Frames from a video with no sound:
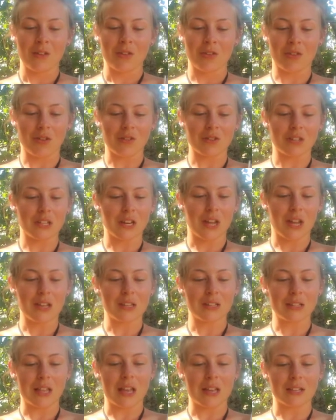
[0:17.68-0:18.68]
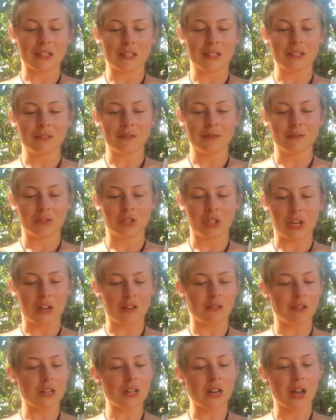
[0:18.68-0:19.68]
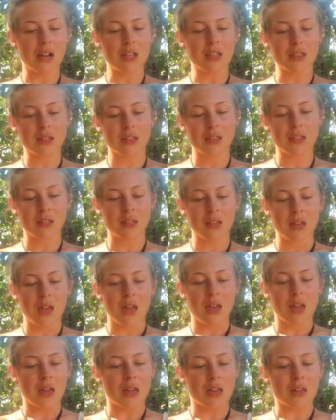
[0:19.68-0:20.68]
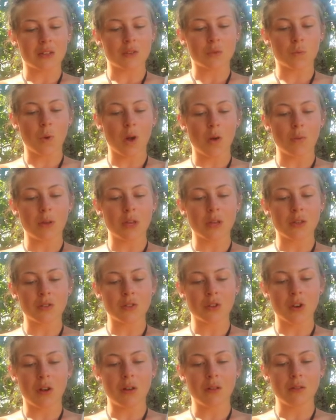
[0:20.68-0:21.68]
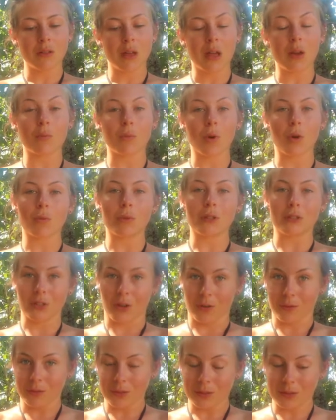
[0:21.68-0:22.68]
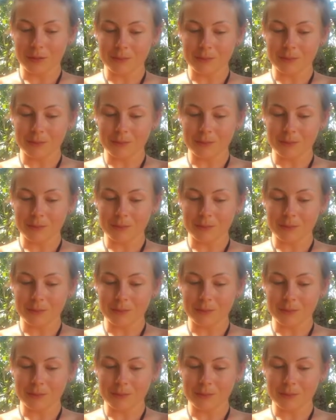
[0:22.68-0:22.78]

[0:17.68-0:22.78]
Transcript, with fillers: So today's lesson, January 9th, is what we control and what we don't.